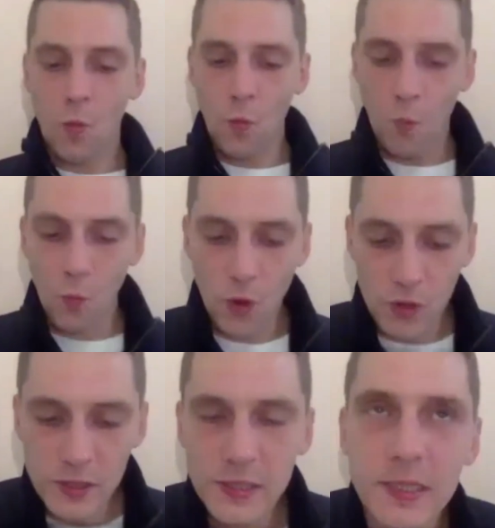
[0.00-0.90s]

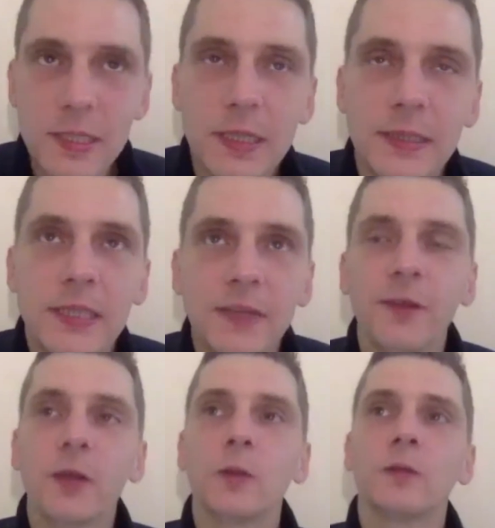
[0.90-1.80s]
was it
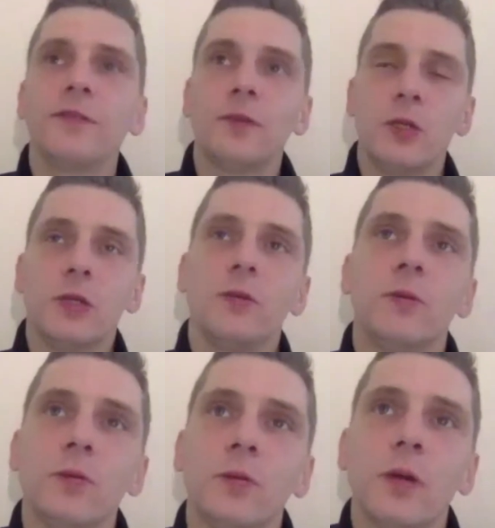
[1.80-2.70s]
difficult for
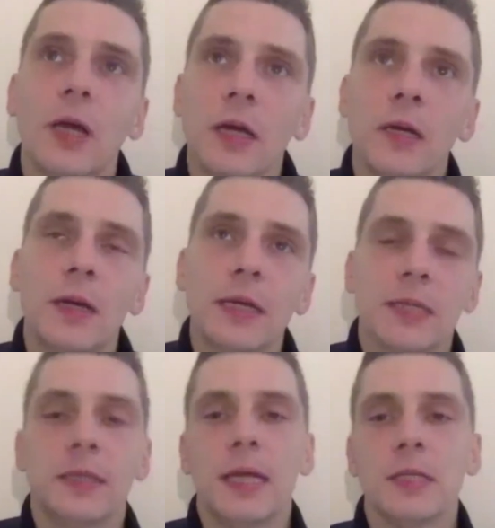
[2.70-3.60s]
you as a
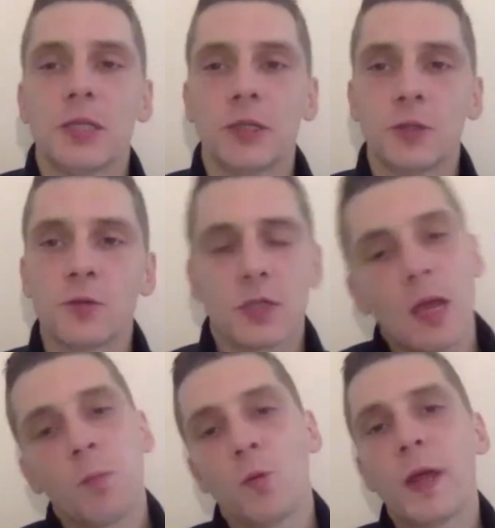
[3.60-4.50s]
dancer to
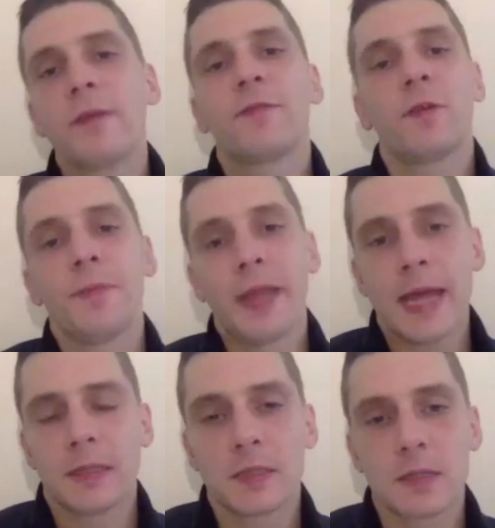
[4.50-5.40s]
step away from
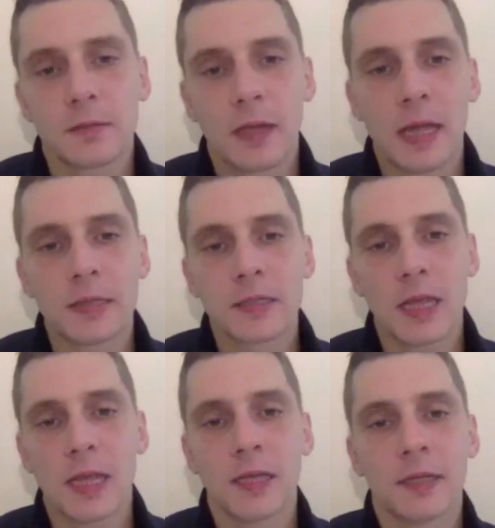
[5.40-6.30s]
dance and
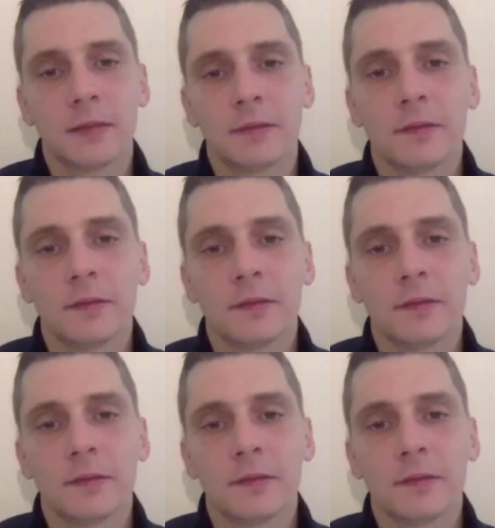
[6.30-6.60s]
say,